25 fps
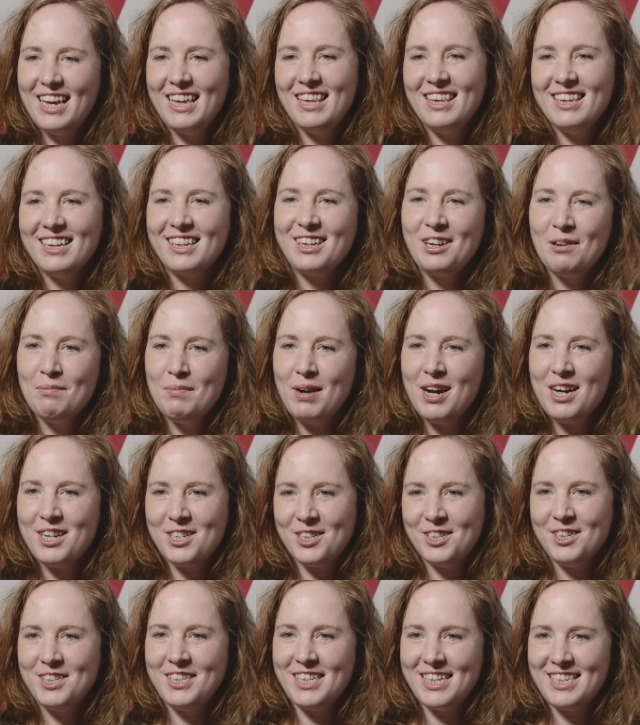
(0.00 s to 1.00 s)
In the
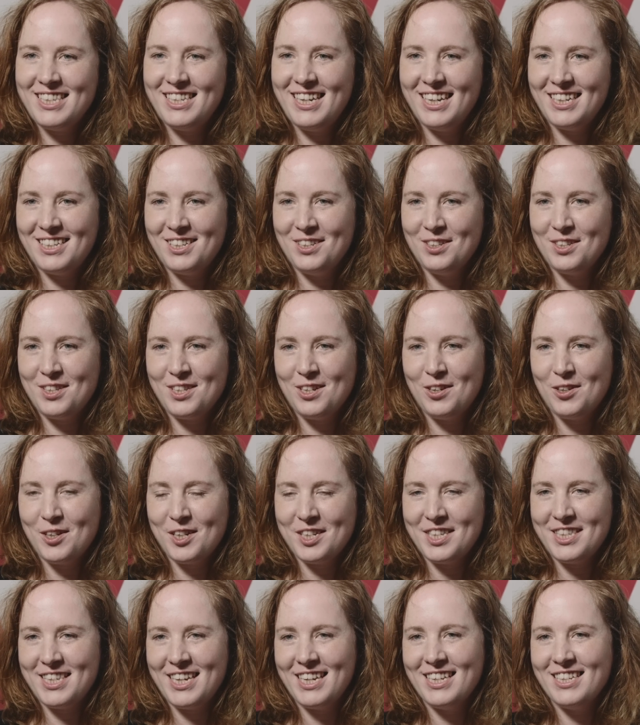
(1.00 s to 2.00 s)
commercial gestational
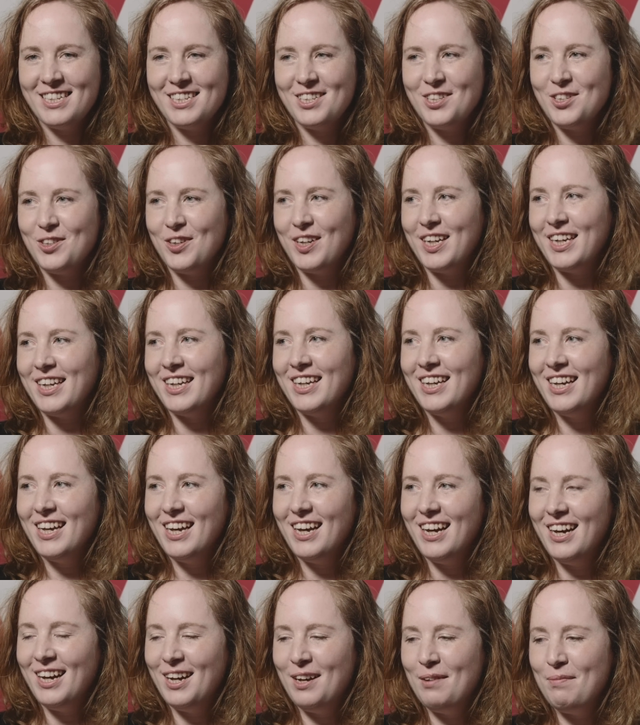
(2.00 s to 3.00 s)
surrogacy industry,
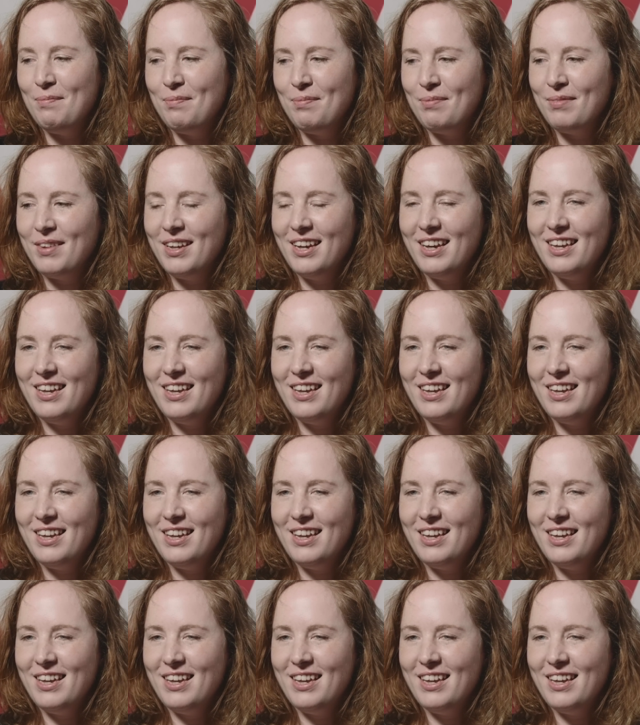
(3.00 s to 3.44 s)
um,